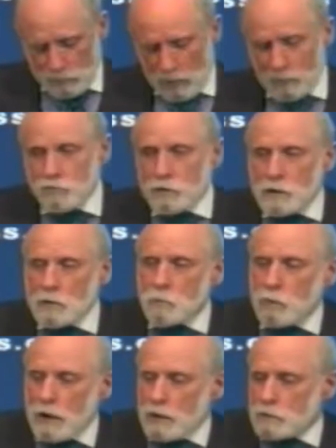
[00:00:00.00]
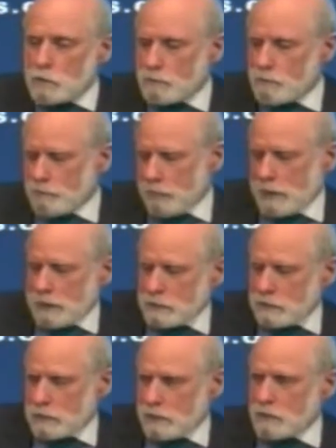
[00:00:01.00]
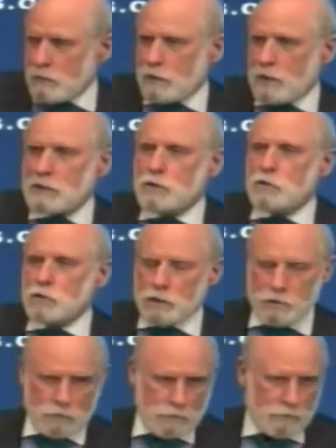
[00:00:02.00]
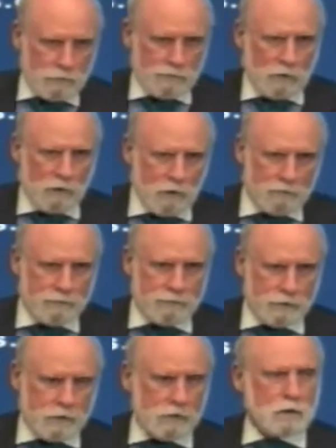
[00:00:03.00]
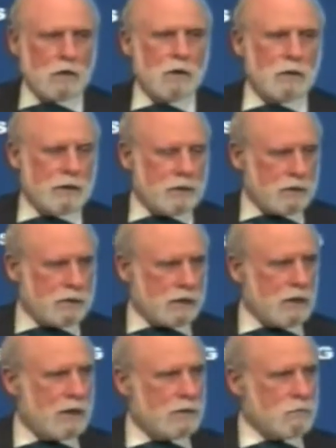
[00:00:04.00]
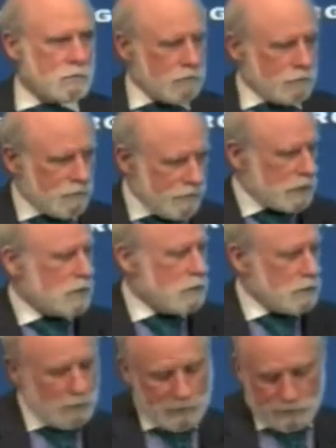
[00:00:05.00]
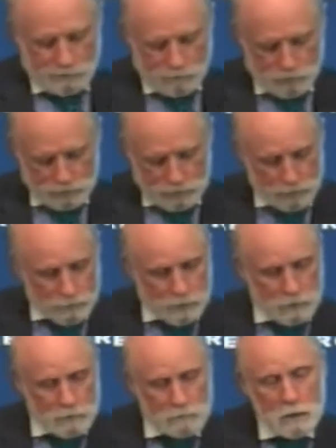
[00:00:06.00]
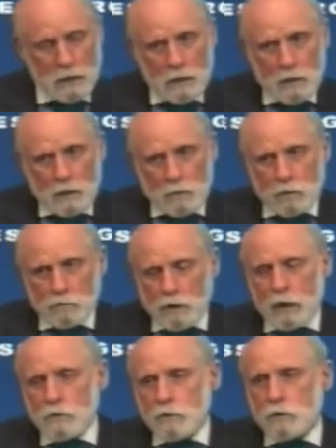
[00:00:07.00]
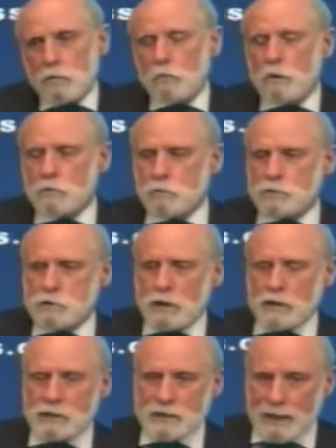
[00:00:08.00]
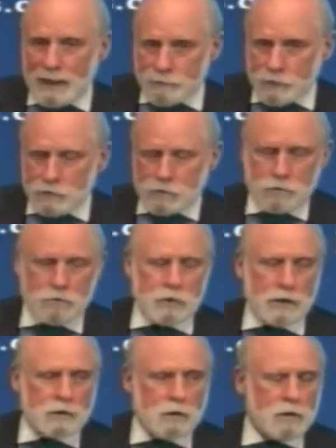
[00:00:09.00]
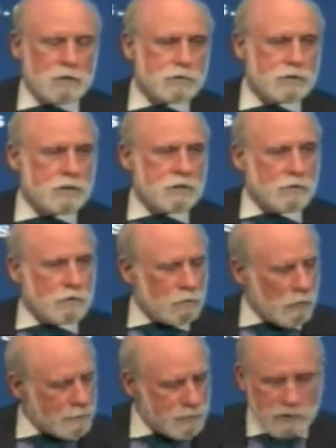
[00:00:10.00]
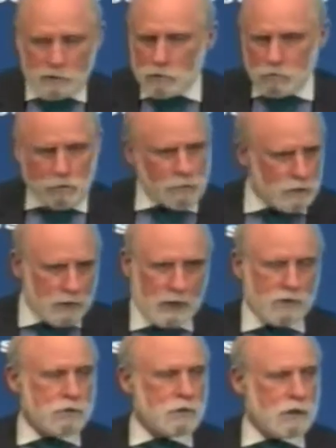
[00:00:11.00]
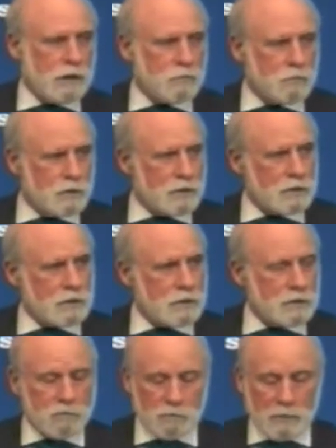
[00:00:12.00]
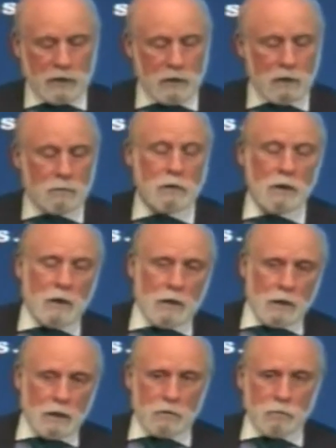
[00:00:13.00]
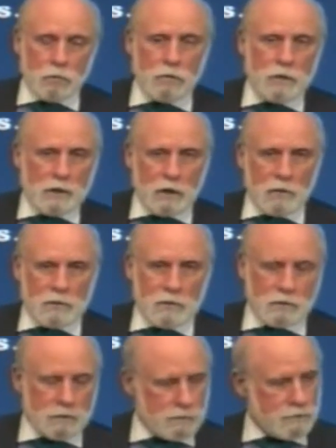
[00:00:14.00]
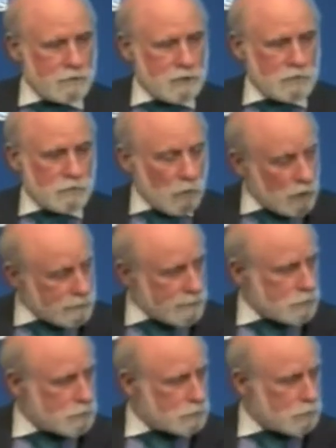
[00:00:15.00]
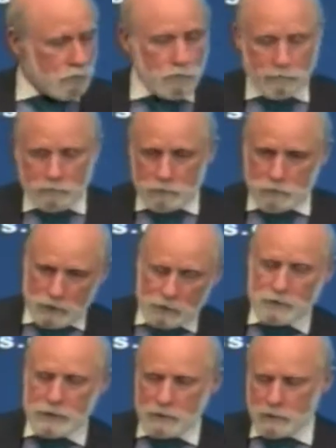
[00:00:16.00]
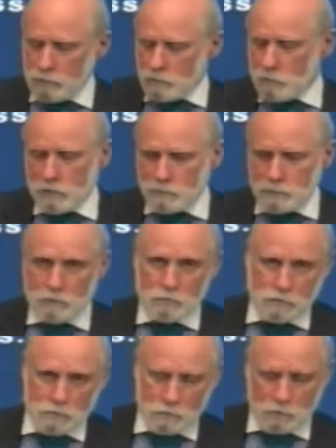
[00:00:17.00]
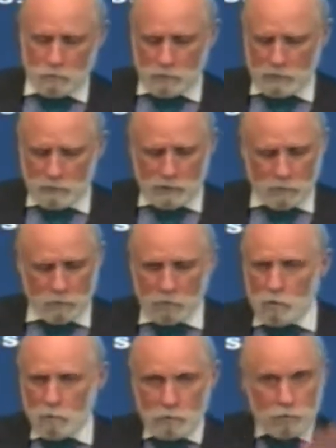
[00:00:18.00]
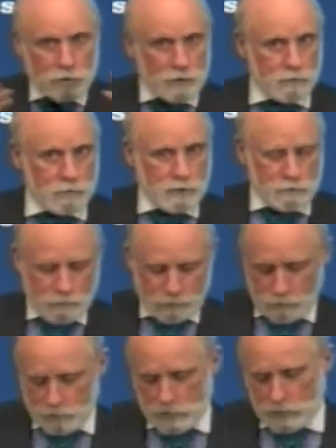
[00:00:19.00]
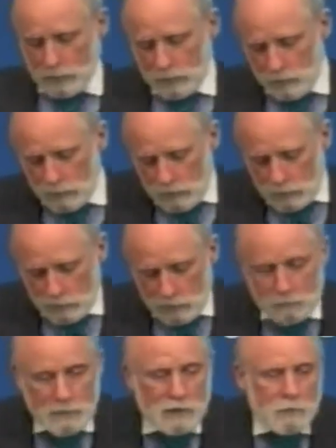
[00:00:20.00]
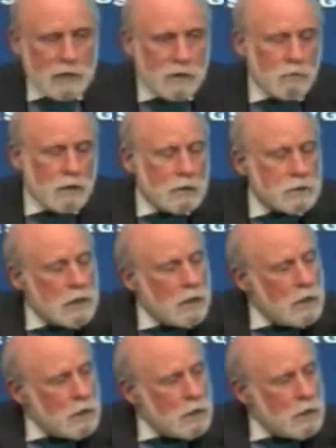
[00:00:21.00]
I'm really proud of the fact that the Internet continues to evolve. This is not a design which was fixed in time 40 years ago, but rather it's one which has adapted to new technology. It has swept in new communications capability. It has become an important element of the smartphone. Both of the Internet and the smartphones and the World Wide Web are all mutually reinforcing in many, many ways.